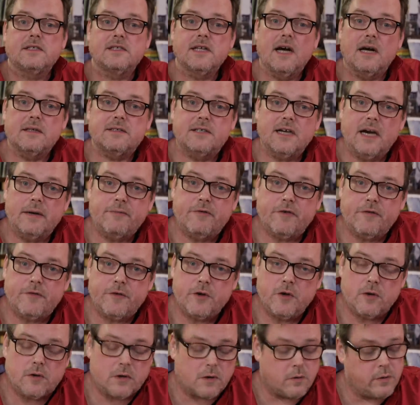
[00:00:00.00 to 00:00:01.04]
It's now time for
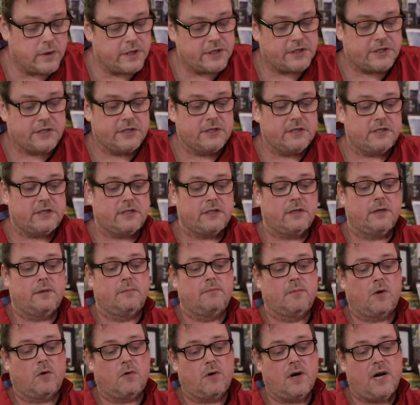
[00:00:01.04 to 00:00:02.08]
viewer questions.
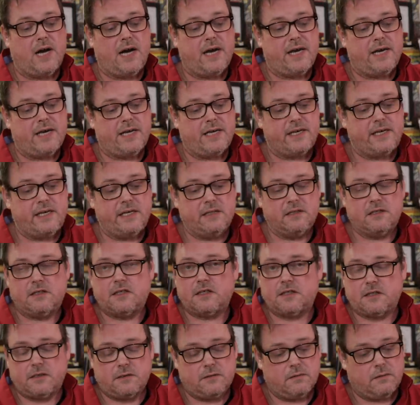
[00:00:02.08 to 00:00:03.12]
Mariah
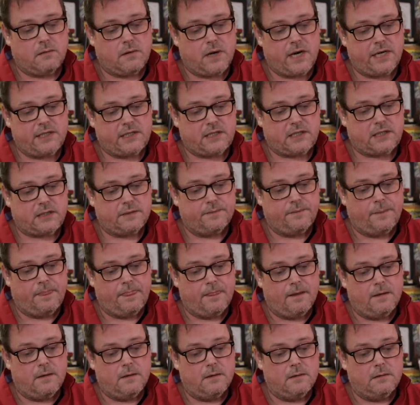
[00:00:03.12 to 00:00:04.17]
Ince writes,
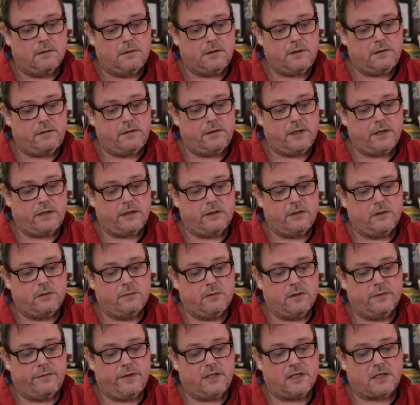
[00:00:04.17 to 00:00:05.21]
Do you think new
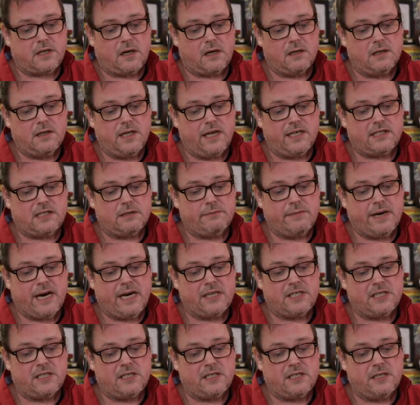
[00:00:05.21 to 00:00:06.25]
movies are less
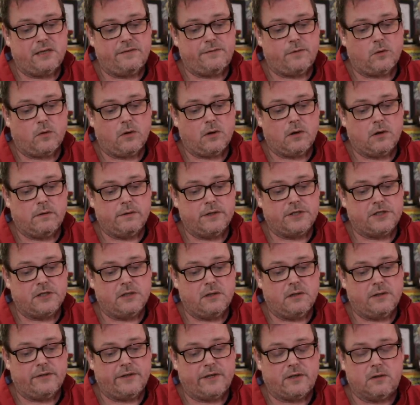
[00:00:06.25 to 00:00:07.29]
imaginative or
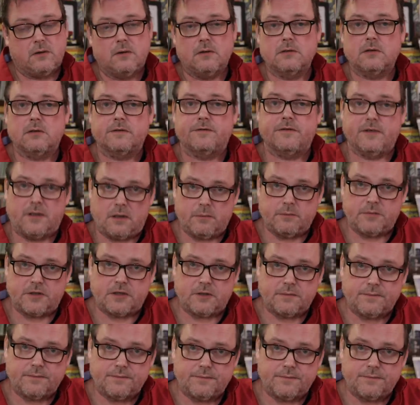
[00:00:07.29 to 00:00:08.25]
original than older films?